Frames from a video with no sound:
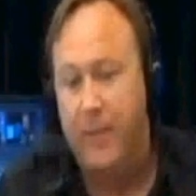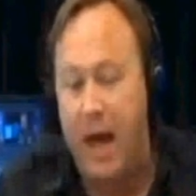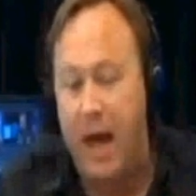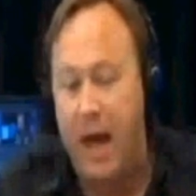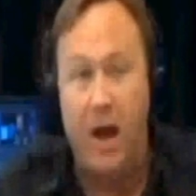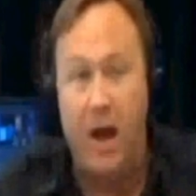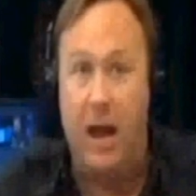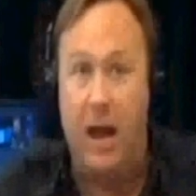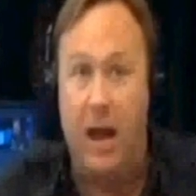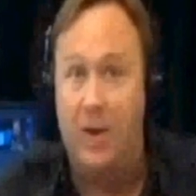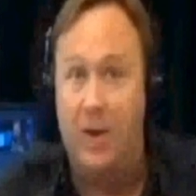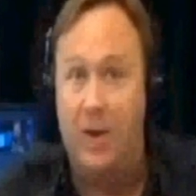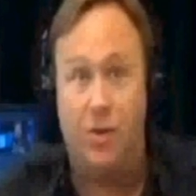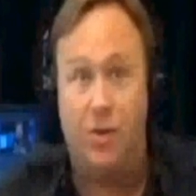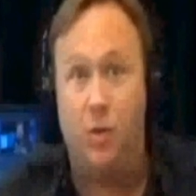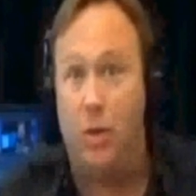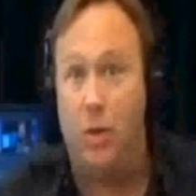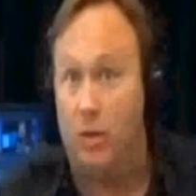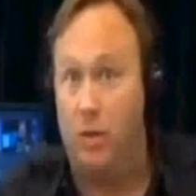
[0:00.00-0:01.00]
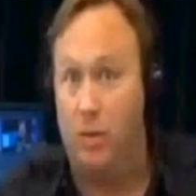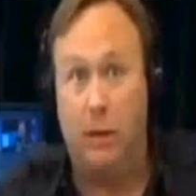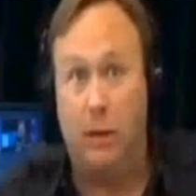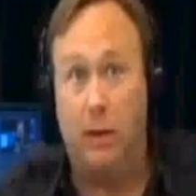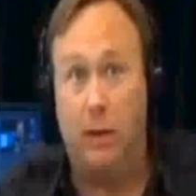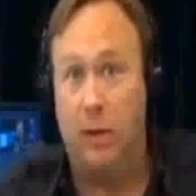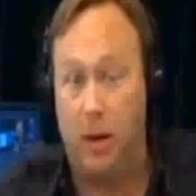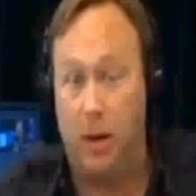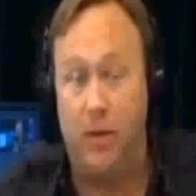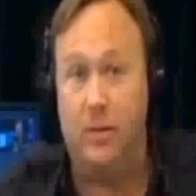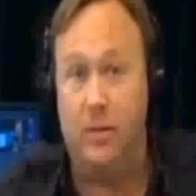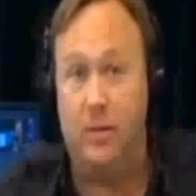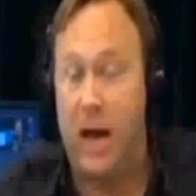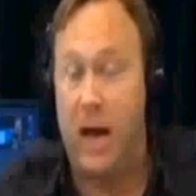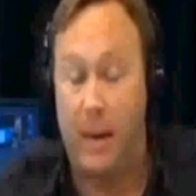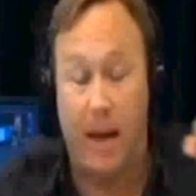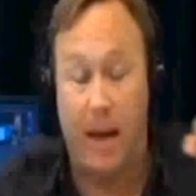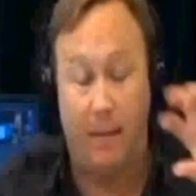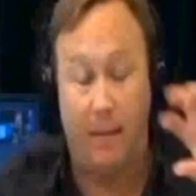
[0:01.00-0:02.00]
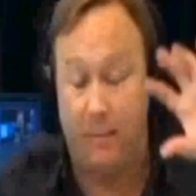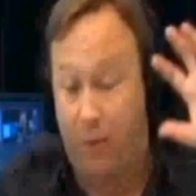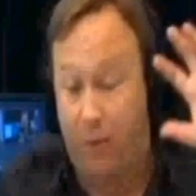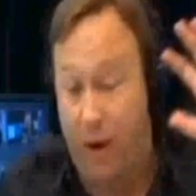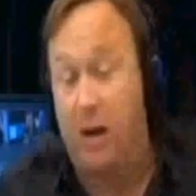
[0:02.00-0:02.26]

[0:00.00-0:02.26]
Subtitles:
And I just do it a little bit of the time.